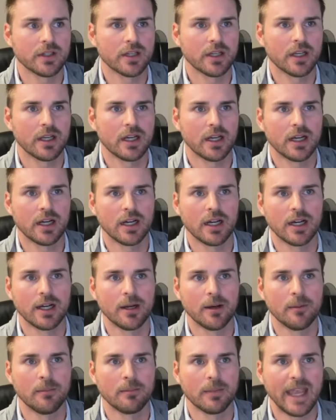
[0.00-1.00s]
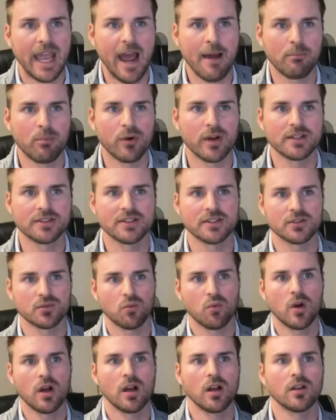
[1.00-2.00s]
cap rates as
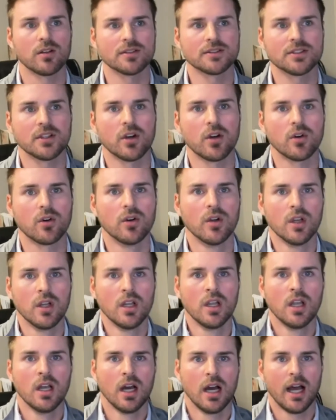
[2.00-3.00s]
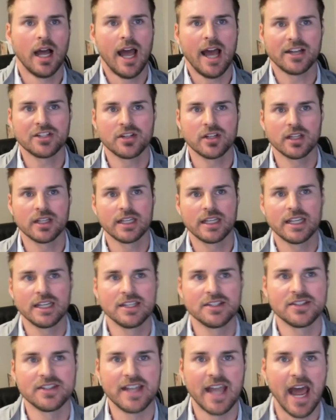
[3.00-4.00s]
well. So actually,
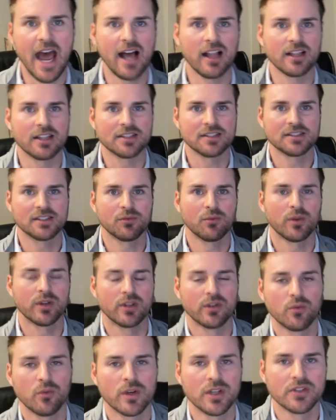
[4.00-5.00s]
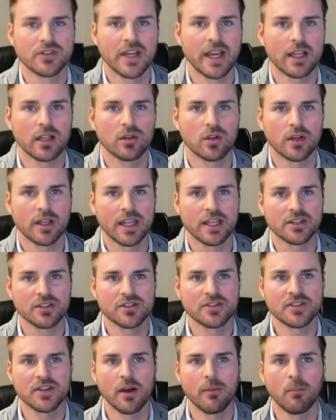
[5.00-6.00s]
East Dallas, when you take a look at
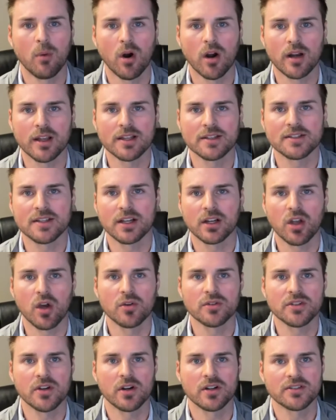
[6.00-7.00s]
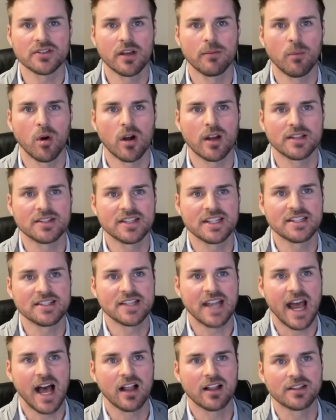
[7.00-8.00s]
submarkets and CoStar submarkets, East
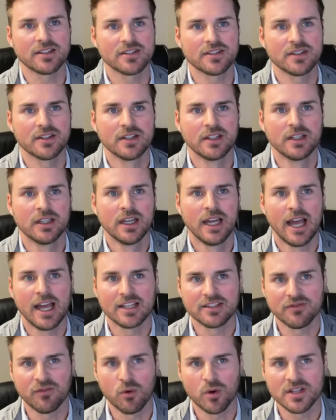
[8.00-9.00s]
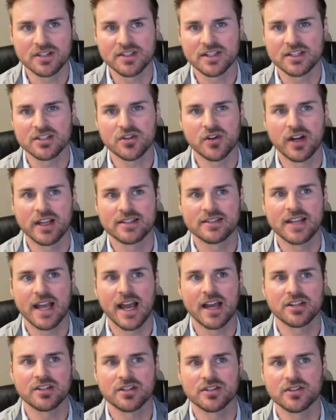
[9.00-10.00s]
Dallas has 46
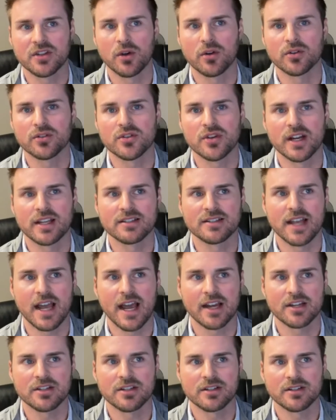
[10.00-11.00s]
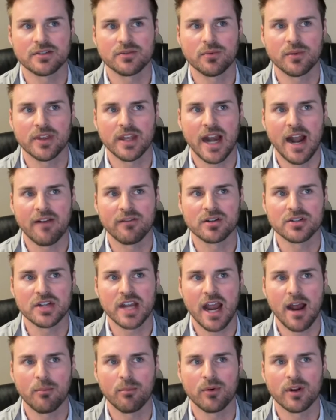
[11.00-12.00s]
transactions, total transactions, with an average
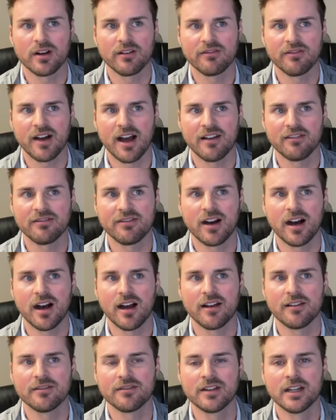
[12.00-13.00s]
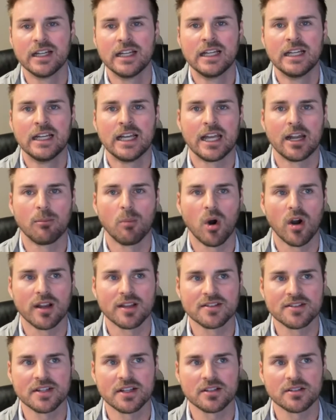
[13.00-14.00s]
cap rate of 5.5 and a
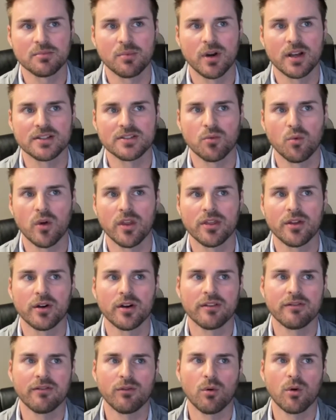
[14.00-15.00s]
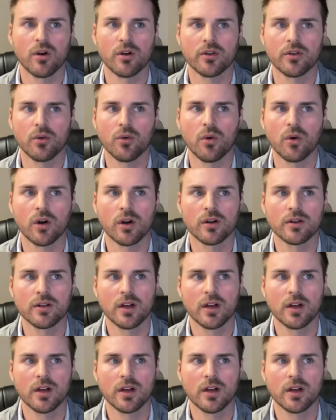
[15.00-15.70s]
market sales price of $134 a door.